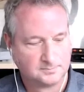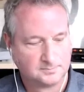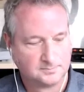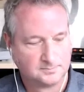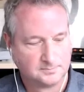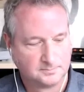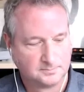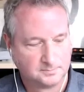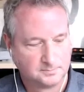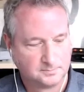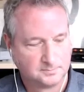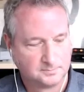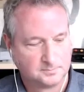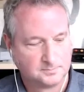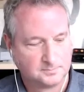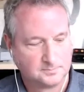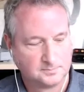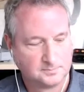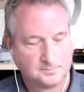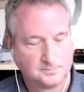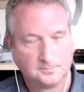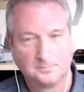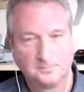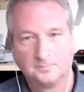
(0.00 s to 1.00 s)

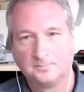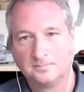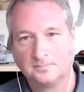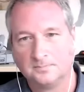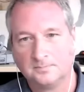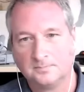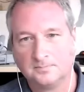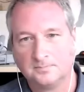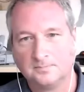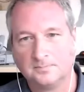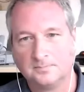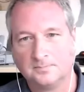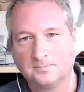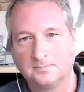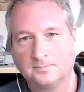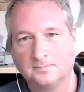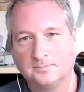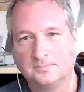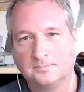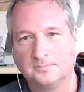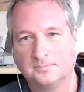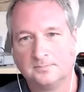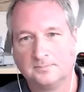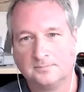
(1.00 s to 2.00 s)

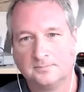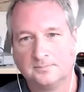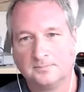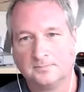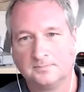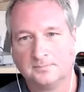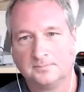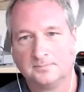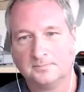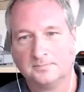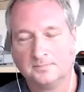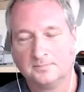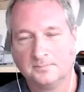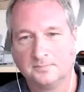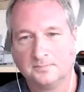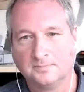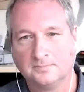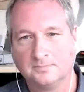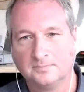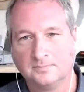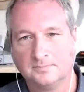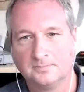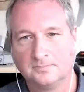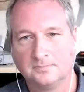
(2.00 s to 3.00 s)

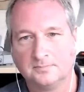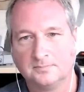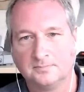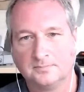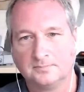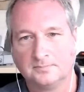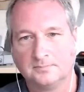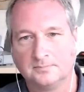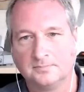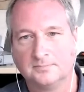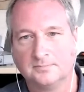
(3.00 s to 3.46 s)
(silent)